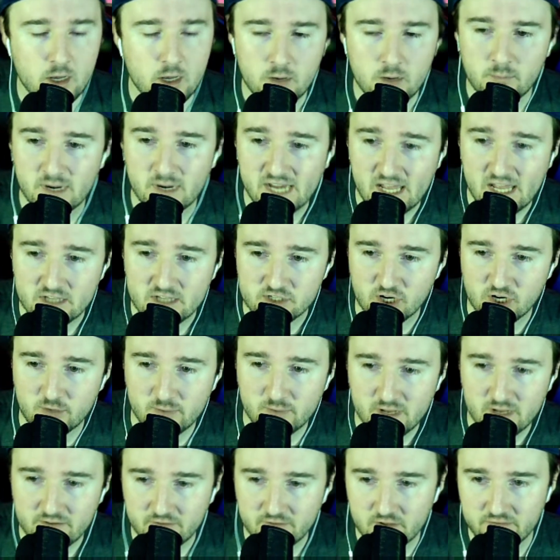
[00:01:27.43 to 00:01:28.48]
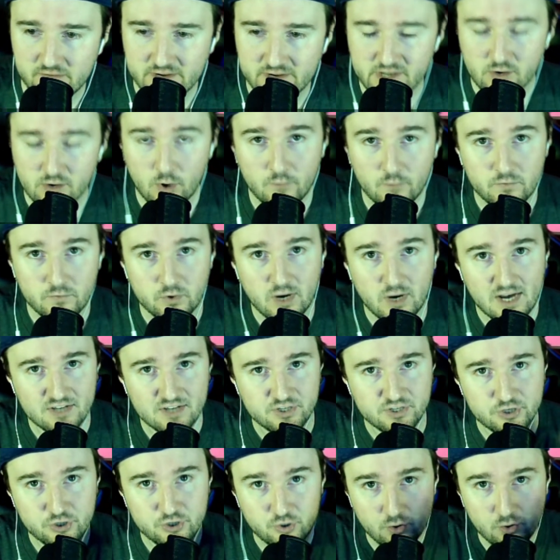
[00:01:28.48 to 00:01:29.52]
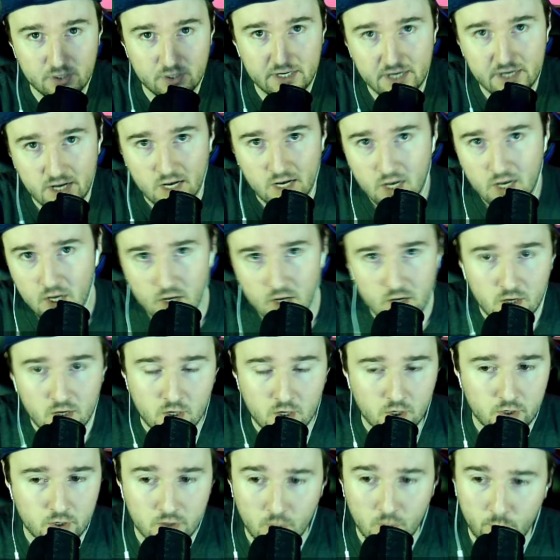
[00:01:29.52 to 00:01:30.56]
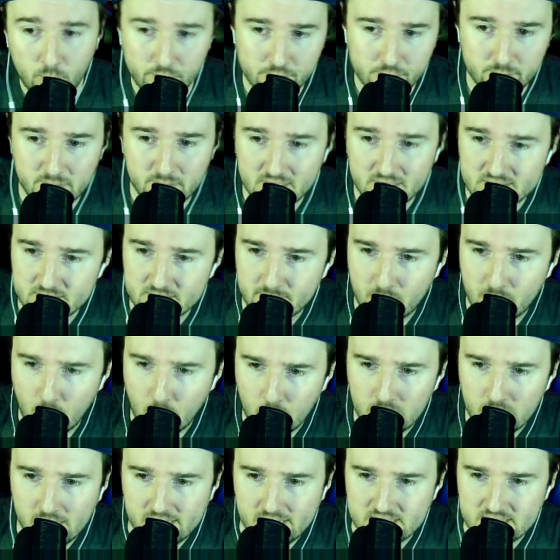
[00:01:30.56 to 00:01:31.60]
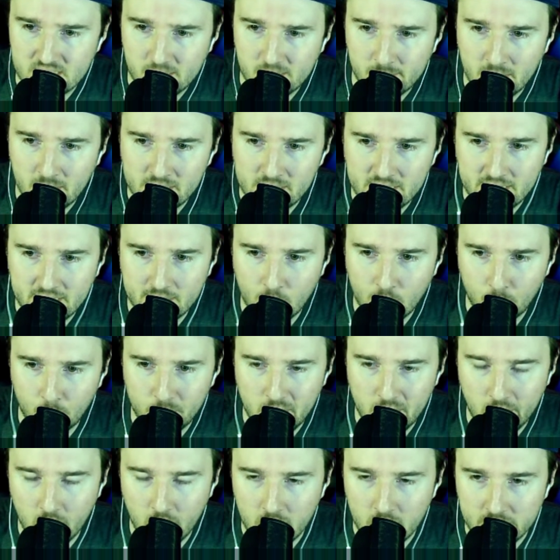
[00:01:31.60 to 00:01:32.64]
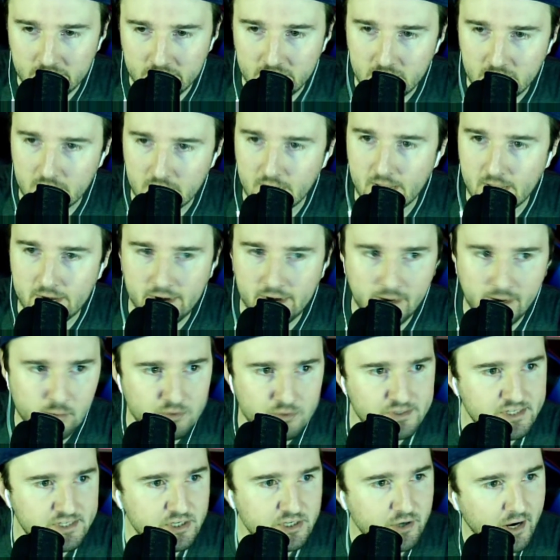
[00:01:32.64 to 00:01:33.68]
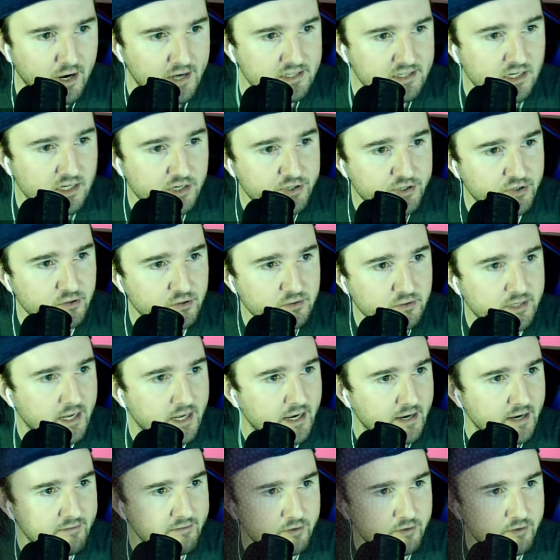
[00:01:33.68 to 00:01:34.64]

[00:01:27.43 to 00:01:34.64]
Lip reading: But yeah, it's going to be it for the video. Hopefully you guys enjoyed. Good luck with your picks and parlays on Monday. Hope they all hit. And I will see you guys on Tuesday. Have